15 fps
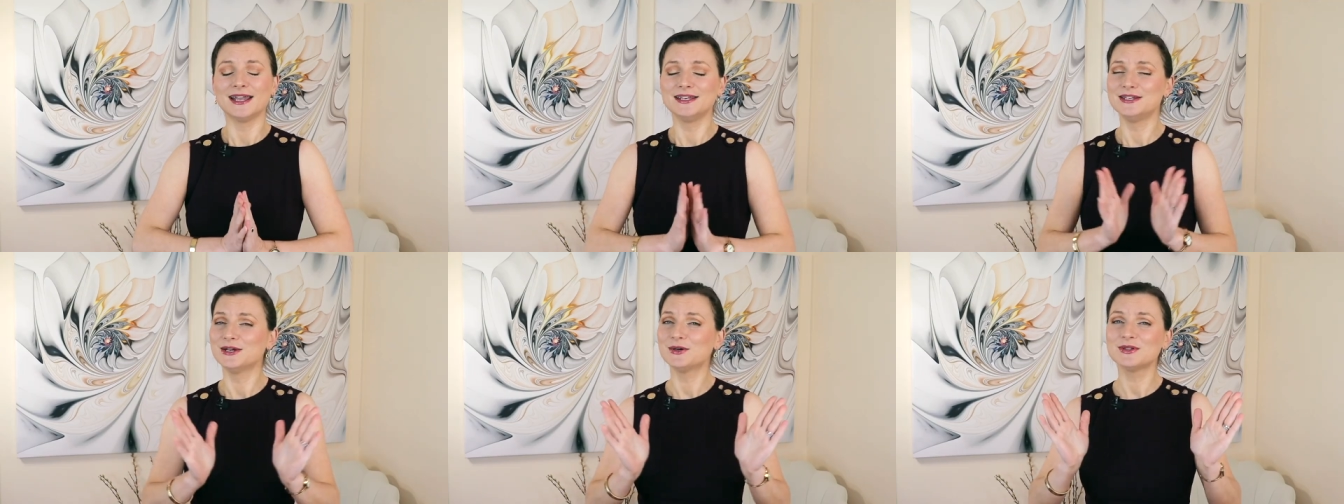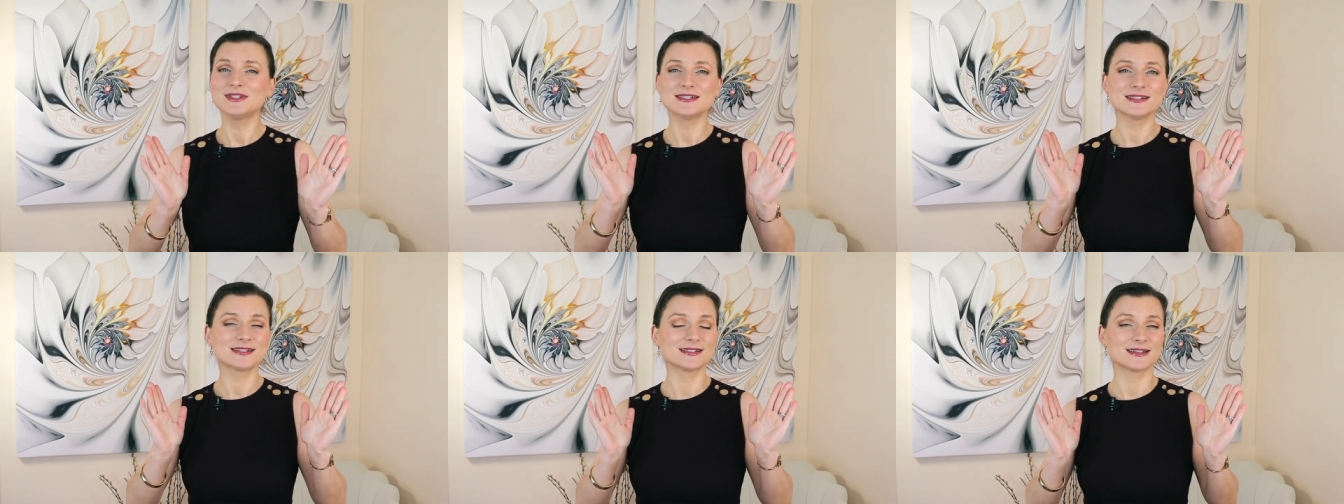I know
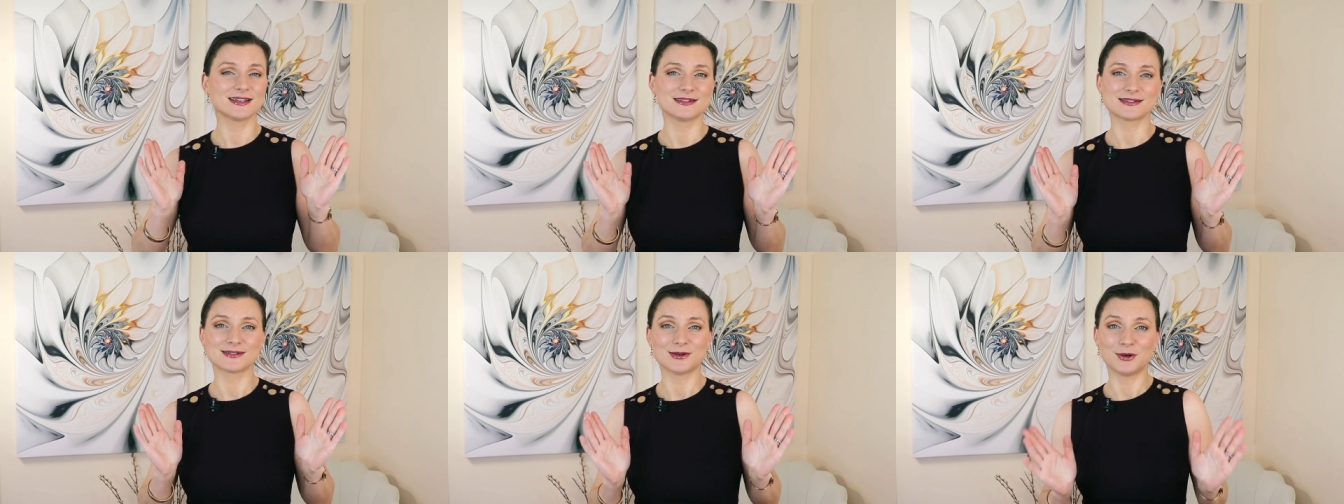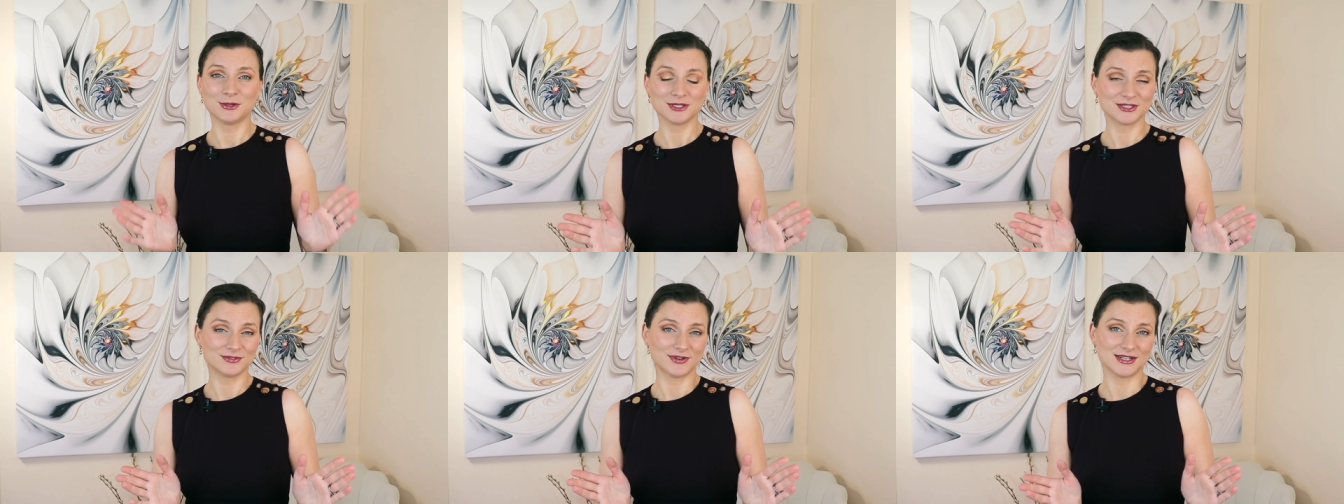this is against
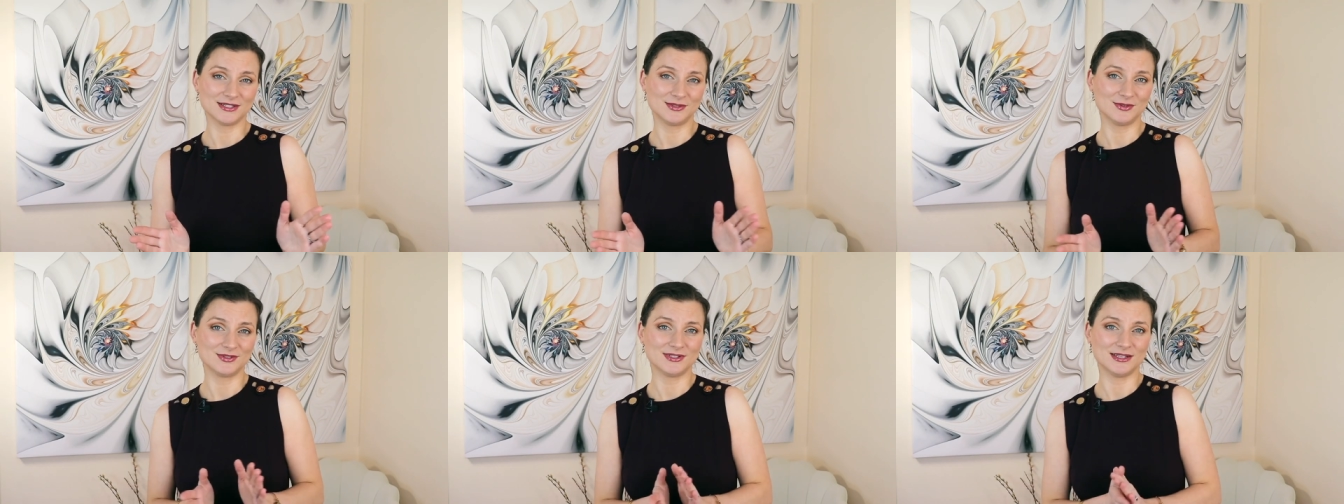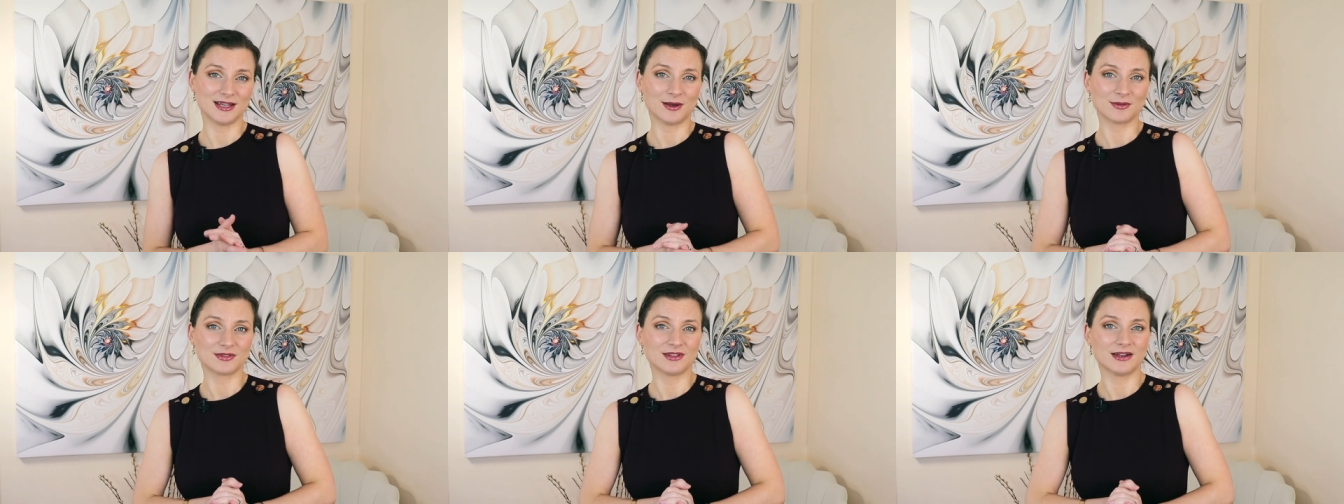all advice you see
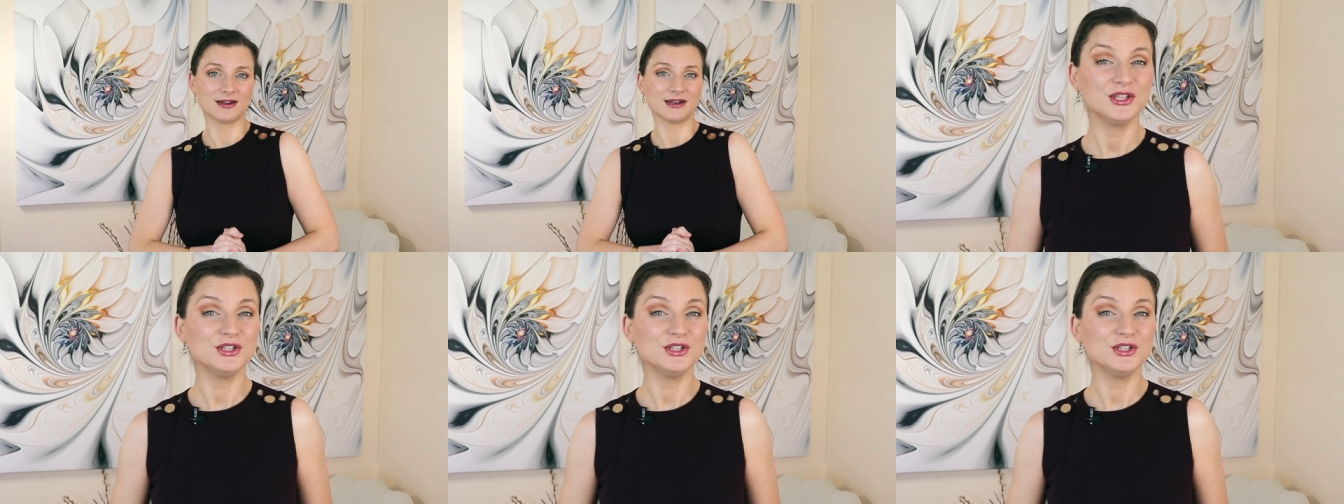out there.